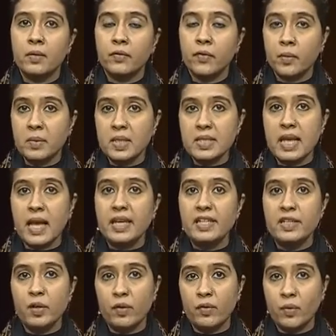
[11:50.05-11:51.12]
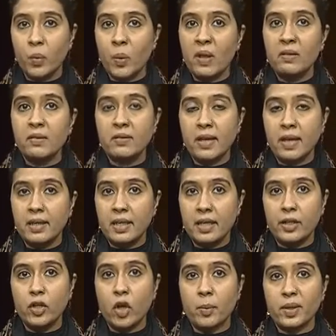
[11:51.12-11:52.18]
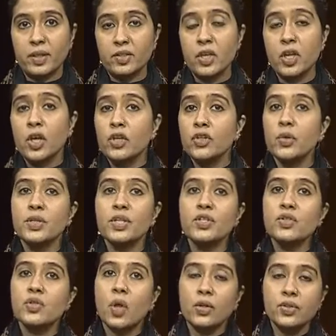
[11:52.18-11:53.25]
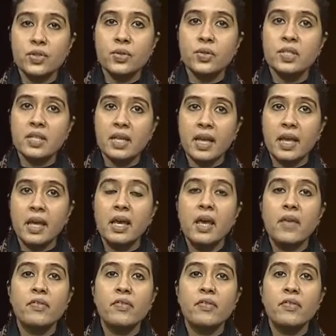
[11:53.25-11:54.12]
from this idea of wealth and economics so it is not to say